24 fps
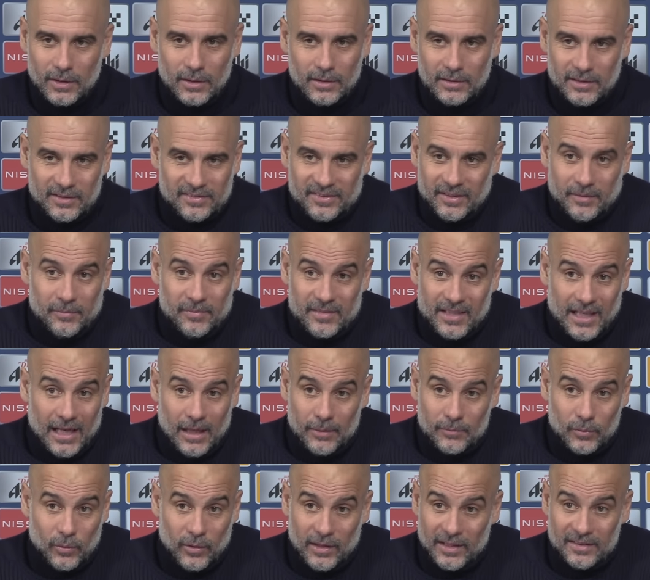at the same
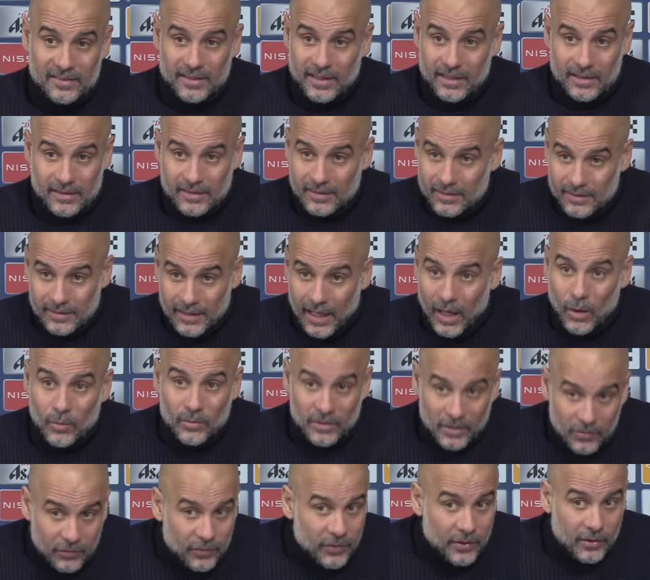time, when I said how
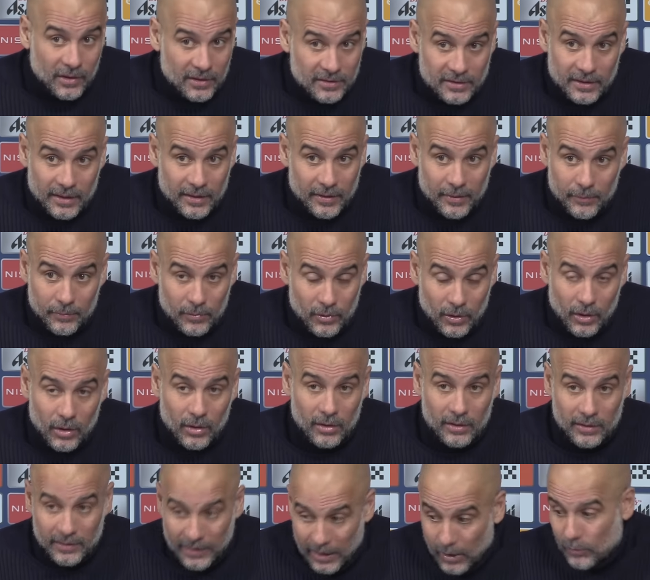difficult it have
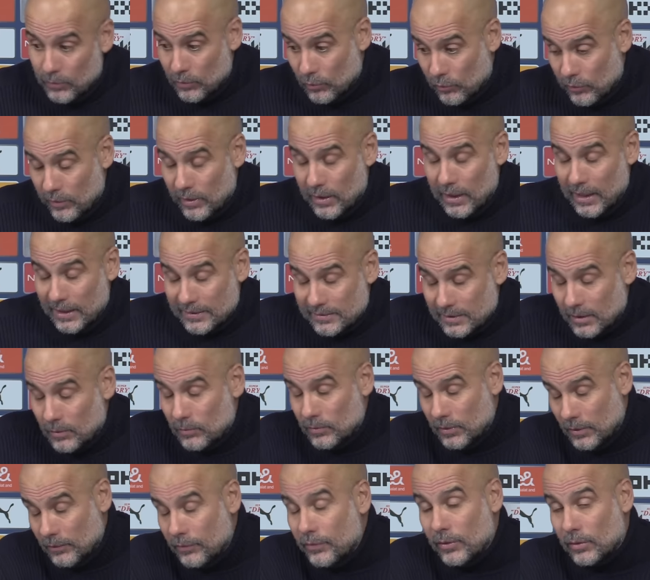done, now you realize how
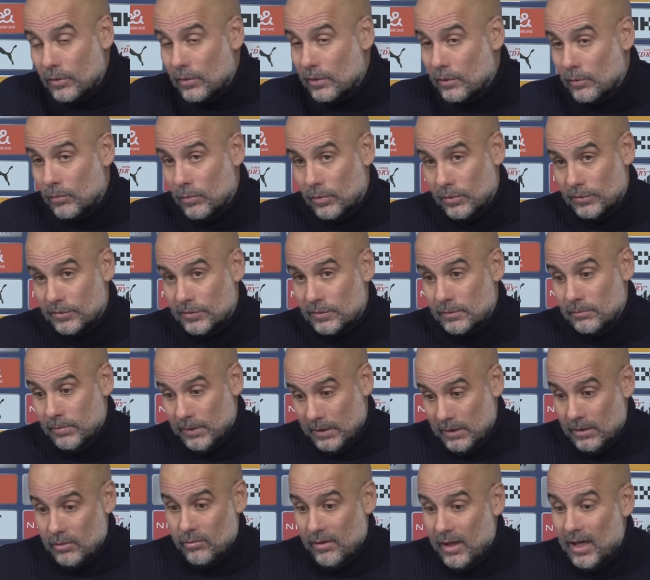difficult it was.
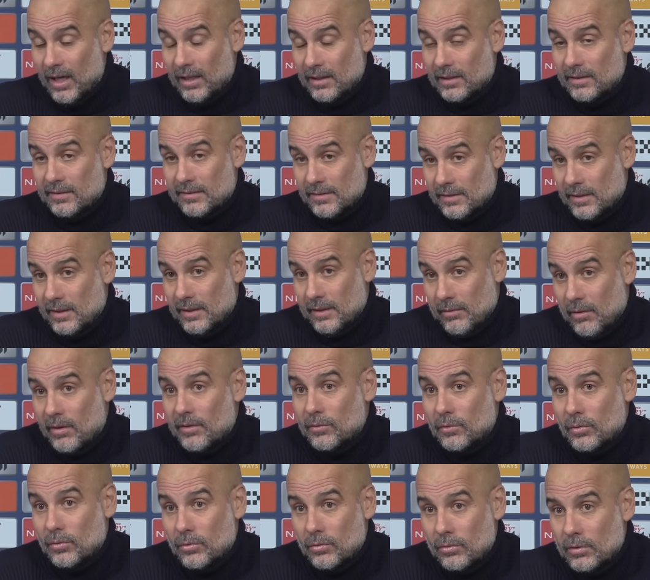But the reality is here. We have
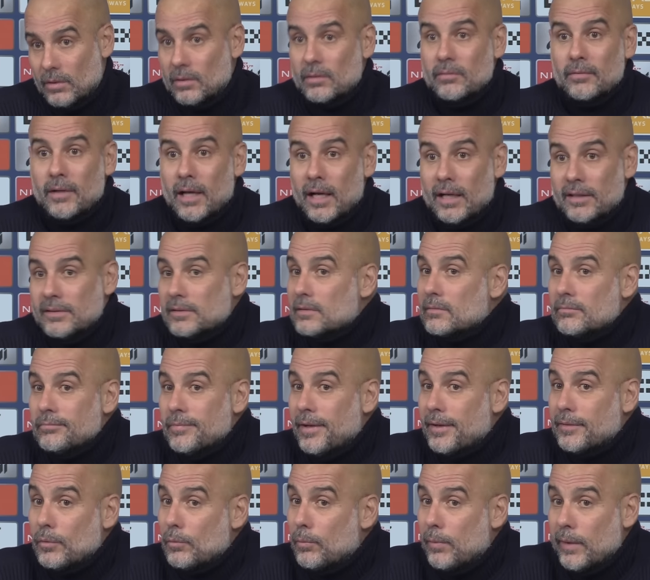to do it. Guys, we
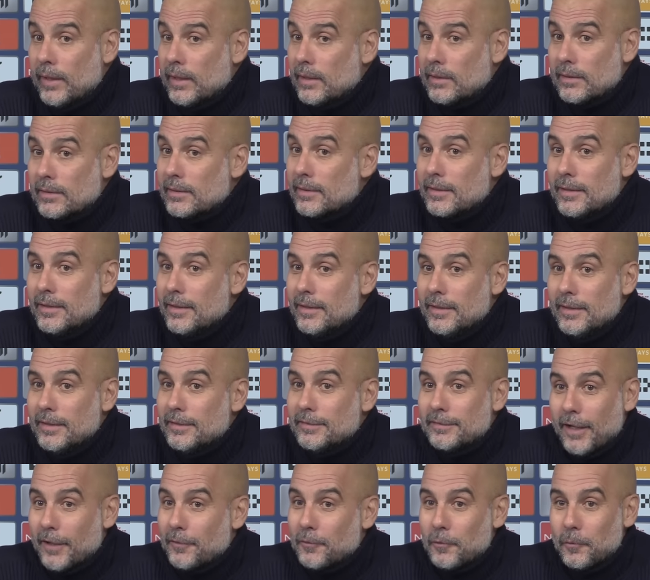have to break,
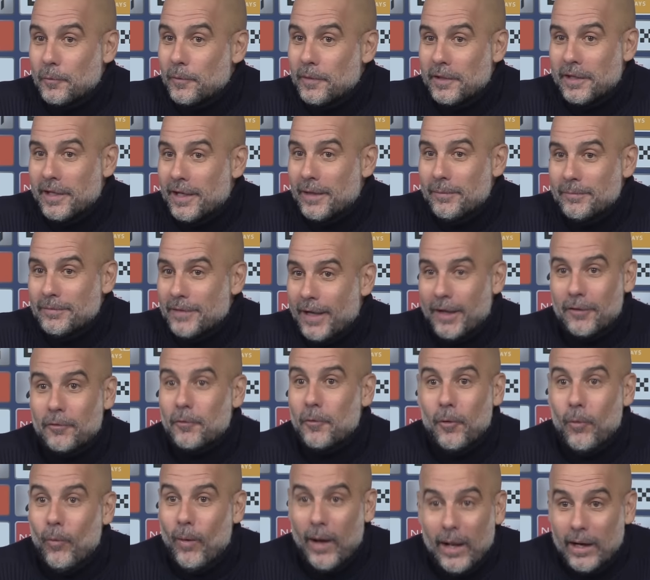start to win games. I don't
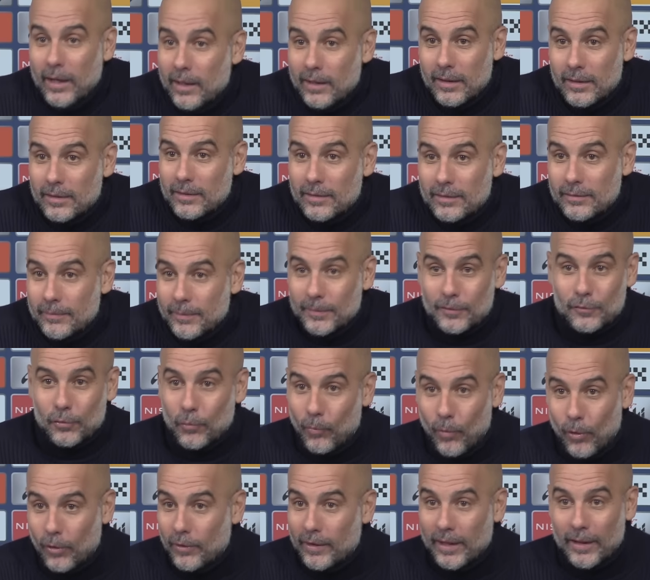know when. Like
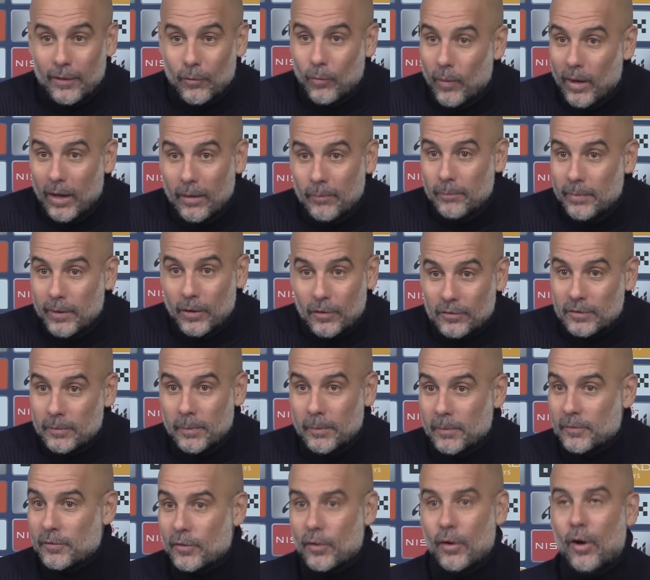tomorrow is one, because the
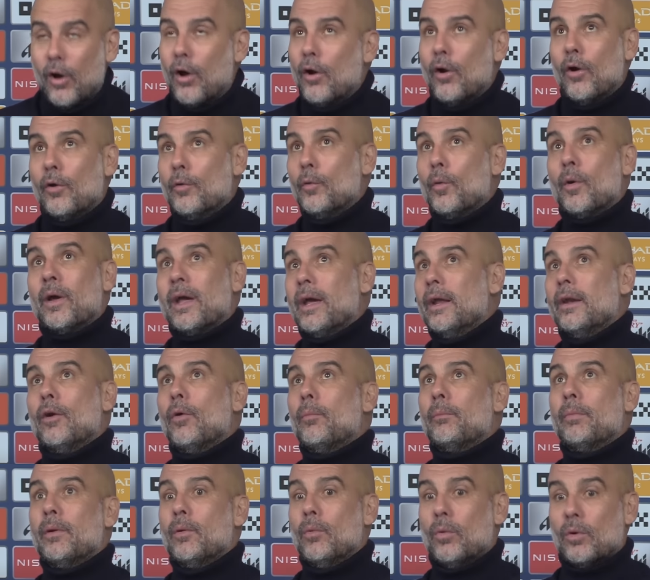people say, no, no, you
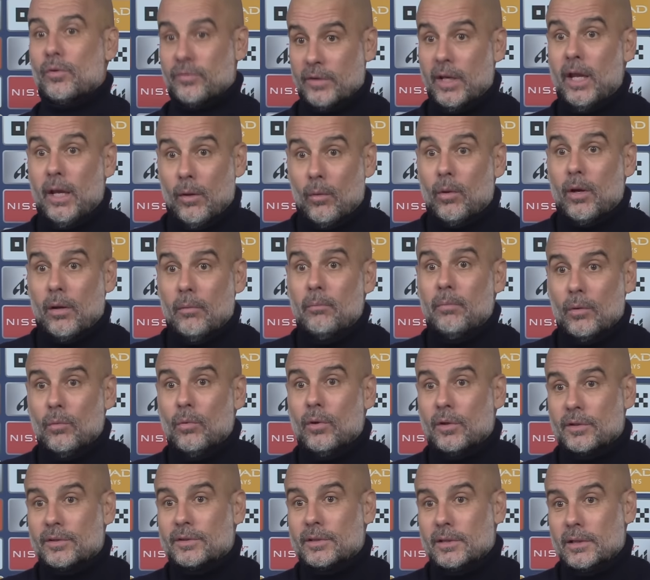cannot be worse. Yeah, you can be
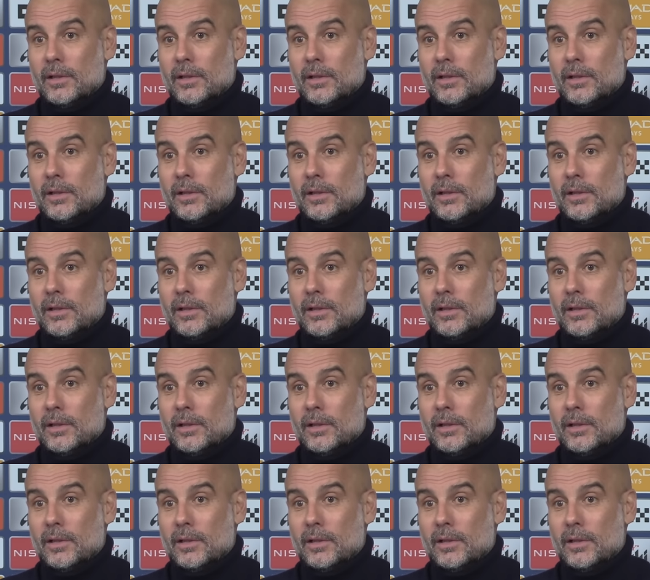worse.